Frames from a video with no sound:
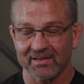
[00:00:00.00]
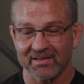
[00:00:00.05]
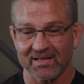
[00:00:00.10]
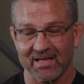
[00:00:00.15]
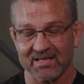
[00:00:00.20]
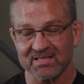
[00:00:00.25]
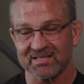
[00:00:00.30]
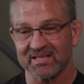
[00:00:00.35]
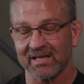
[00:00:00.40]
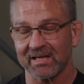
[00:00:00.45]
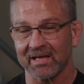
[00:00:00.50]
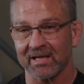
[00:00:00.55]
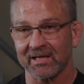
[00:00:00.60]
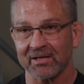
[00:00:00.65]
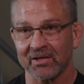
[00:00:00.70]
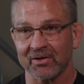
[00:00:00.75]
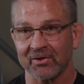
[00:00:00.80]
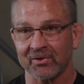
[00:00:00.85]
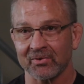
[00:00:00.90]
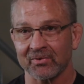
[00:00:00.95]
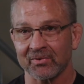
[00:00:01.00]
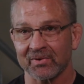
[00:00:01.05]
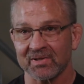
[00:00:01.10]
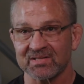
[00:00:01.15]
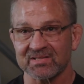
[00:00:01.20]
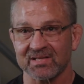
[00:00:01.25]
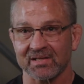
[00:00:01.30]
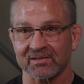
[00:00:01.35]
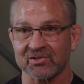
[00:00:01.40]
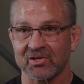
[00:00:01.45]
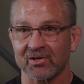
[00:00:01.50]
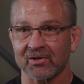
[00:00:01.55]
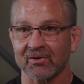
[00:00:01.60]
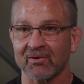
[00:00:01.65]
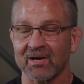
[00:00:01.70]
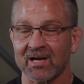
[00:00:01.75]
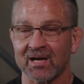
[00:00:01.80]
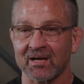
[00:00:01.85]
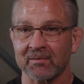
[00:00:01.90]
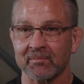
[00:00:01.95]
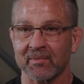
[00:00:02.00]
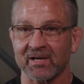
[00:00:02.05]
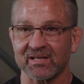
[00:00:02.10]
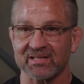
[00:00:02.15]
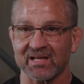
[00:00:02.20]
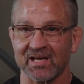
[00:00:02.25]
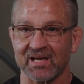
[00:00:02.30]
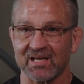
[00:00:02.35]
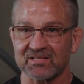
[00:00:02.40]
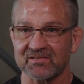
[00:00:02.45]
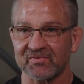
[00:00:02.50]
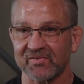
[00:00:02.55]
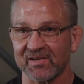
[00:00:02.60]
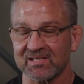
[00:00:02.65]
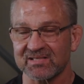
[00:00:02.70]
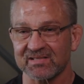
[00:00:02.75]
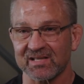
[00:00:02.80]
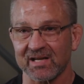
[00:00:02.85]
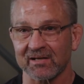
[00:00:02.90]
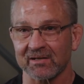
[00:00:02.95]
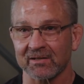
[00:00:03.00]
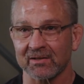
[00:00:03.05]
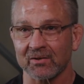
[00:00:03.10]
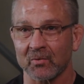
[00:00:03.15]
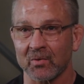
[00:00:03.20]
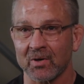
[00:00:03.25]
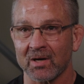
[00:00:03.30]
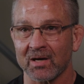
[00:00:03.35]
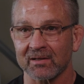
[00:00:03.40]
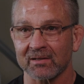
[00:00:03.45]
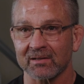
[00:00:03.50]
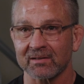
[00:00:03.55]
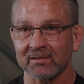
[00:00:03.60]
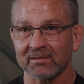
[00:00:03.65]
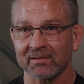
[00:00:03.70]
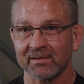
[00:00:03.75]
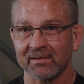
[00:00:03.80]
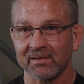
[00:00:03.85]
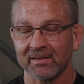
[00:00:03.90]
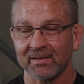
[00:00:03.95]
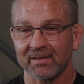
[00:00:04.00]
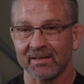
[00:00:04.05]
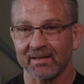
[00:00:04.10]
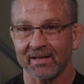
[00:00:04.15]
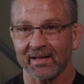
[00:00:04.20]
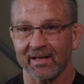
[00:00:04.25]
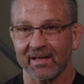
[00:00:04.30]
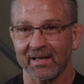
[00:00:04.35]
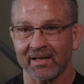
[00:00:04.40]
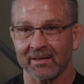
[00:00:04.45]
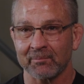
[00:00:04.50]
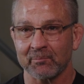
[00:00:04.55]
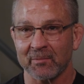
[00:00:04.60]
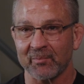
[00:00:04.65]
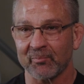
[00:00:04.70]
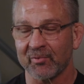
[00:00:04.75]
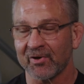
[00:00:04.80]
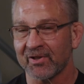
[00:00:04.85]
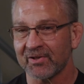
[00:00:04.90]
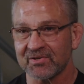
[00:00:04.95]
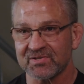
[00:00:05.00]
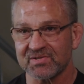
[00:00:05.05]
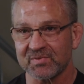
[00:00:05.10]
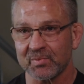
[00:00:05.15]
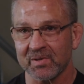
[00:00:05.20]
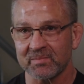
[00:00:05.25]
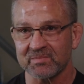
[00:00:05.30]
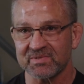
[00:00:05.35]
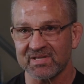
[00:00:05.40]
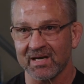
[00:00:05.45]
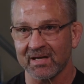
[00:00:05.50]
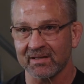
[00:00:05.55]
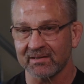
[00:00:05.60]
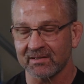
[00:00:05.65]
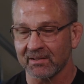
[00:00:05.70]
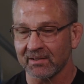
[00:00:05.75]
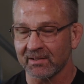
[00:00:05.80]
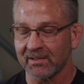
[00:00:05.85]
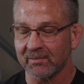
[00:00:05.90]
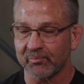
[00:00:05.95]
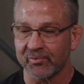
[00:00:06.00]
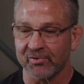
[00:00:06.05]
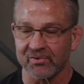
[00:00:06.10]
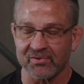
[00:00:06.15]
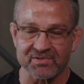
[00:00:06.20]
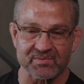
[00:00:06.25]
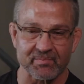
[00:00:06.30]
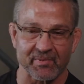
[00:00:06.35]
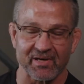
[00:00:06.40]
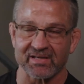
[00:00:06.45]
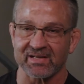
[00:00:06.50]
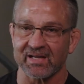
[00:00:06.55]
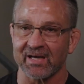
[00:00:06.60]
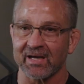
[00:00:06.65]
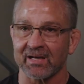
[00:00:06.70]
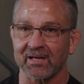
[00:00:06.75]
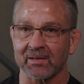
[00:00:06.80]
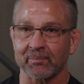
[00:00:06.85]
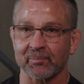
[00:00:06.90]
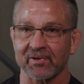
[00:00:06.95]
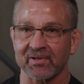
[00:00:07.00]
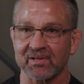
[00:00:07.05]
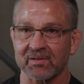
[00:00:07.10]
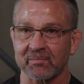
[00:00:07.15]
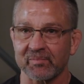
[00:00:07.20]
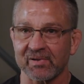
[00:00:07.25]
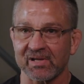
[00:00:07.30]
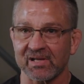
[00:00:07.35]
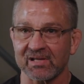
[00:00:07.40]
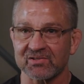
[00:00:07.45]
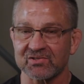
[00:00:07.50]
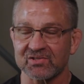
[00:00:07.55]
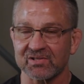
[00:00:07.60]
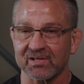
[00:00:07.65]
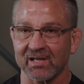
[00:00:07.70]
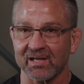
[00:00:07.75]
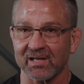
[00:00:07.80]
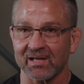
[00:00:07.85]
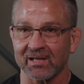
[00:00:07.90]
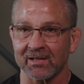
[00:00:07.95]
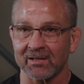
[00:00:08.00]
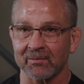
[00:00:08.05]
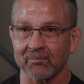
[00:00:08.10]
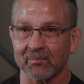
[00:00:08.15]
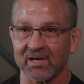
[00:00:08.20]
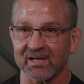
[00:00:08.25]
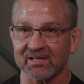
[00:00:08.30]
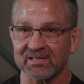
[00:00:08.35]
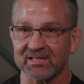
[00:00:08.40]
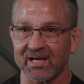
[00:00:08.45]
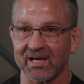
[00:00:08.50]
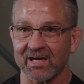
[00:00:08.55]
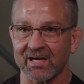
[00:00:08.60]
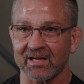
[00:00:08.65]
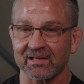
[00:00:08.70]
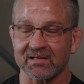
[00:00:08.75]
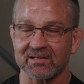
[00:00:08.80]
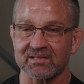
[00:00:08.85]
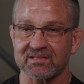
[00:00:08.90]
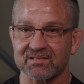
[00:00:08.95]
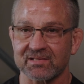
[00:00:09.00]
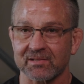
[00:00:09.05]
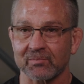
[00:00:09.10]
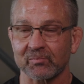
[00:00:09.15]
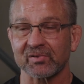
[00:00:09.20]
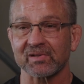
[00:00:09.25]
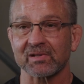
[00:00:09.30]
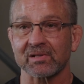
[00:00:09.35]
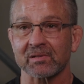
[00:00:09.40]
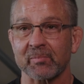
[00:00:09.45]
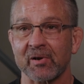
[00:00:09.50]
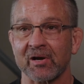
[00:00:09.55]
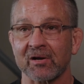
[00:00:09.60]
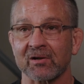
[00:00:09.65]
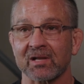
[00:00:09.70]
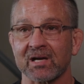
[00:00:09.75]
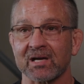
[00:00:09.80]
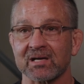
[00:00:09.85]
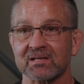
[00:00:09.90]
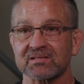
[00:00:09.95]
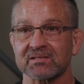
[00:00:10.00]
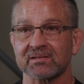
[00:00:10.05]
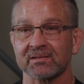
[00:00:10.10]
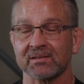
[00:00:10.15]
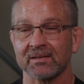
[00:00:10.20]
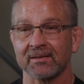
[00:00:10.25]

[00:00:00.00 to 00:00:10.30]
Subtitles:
Next thing I know is I turn around and my dad's face down in the water. And my brother swims out there, he pulls my dad up on the beach, and my dad is completely paralyzed.